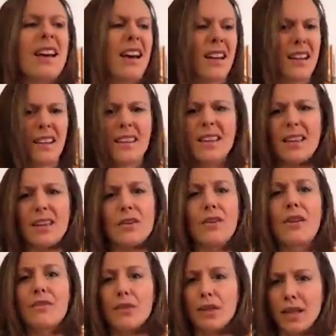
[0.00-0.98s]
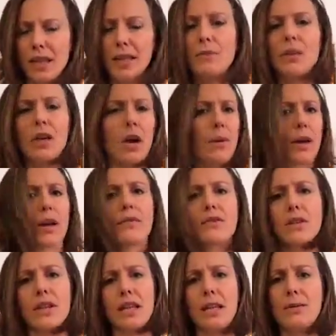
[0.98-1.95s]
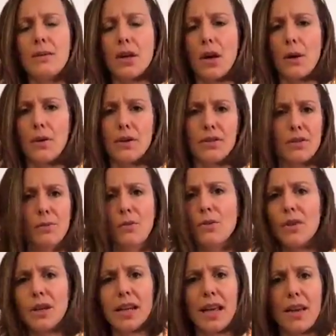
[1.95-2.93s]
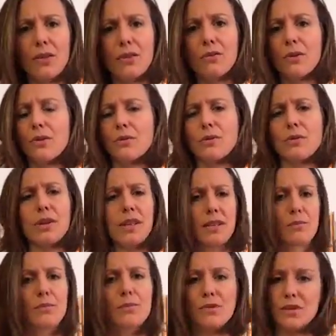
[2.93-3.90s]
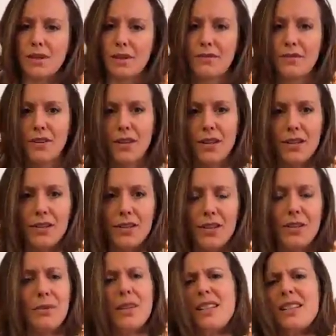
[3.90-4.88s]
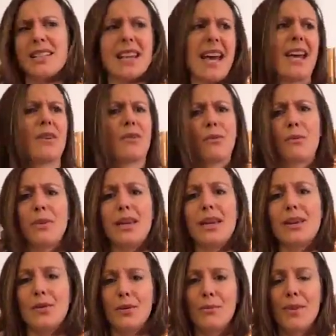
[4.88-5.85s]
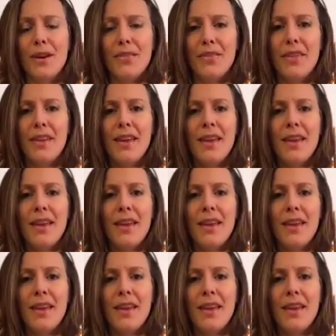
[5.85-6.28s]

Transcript: And I think, God, I've got to keep going because I'm not going to get through it all. There's more stuff than I can do in a day or a week or a month.